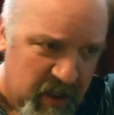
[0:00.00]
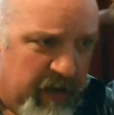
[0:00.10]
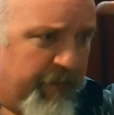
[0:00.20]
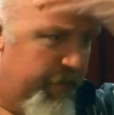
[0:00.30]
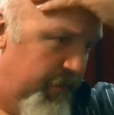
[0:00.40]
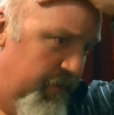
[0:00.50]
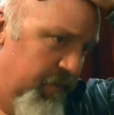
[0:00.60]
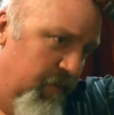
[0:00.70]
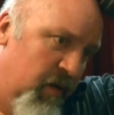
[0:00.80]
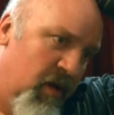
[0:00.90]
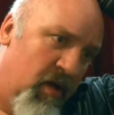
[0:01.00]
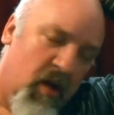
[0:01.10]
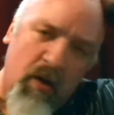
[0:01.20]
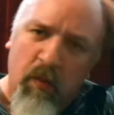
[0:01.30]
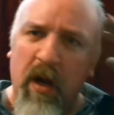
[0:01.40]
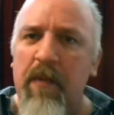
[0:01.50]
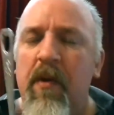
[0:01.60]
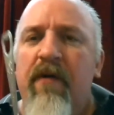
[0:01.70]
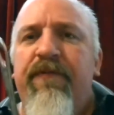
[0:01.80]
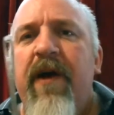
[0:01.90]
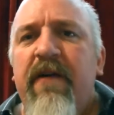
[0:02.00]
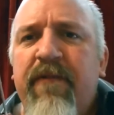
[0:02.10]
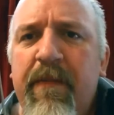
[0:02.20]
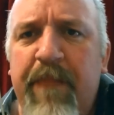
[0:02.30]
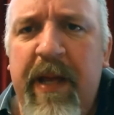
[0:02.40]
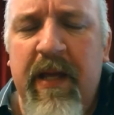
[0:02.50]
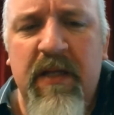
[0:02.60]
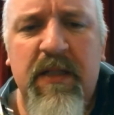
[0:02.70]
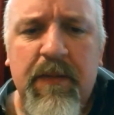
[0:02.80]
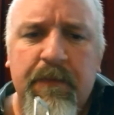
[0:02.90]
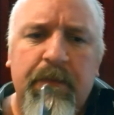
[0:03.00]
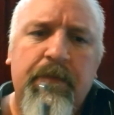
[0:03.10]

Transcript: um, one of my favourite beers